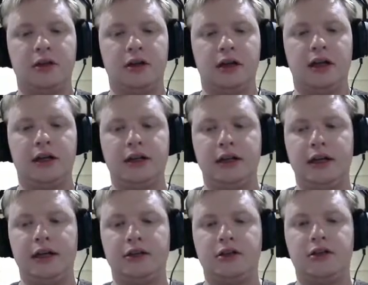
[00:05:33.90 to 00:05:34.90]
And yeah,
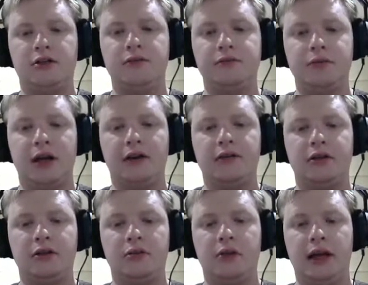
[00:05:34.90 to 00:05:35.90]
it's cool. I have the
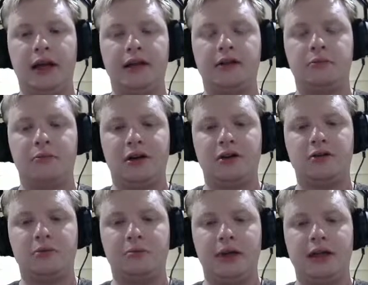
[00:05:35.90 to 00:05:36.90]
normal Anakin
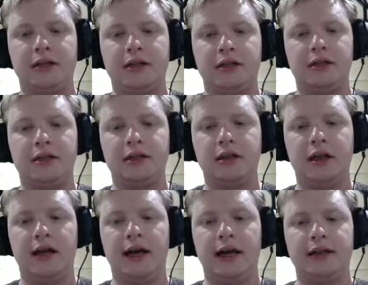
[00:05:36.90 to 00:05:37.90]
model, but
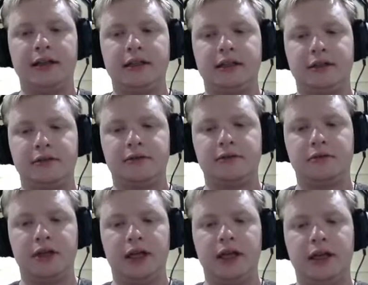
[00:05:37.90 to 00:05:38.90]
Anakin
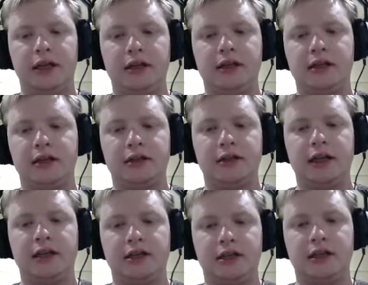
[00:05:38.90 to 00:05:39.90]
there is
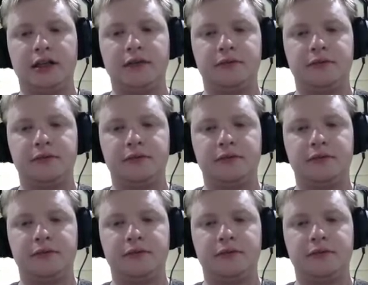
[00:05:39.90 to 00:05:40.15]
actually